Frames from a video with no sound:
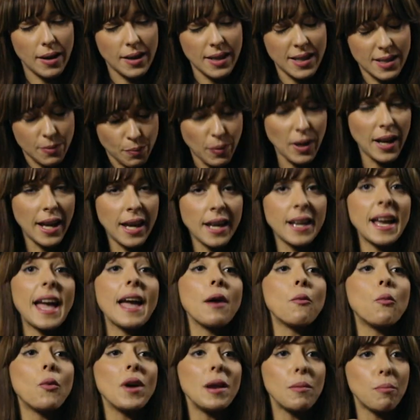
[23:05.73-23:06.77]
is playing
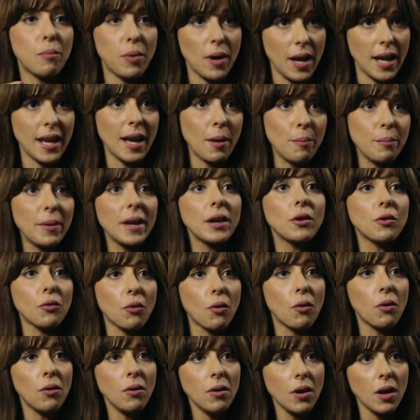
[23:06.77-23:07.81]
and will play a big
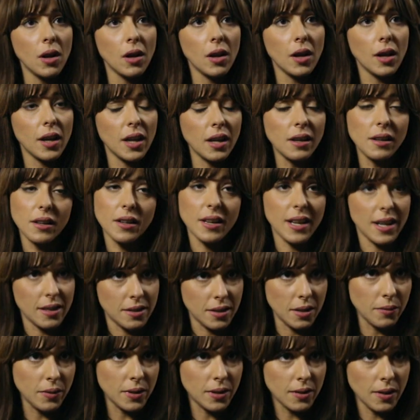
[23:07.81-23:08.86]
role in
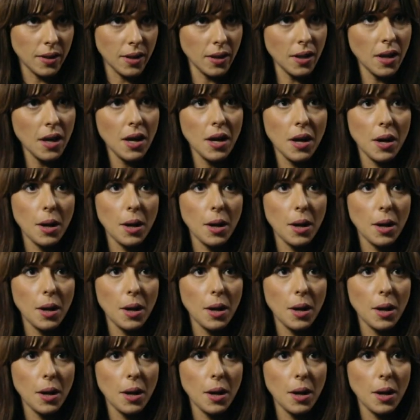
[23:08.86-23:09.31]
creativity,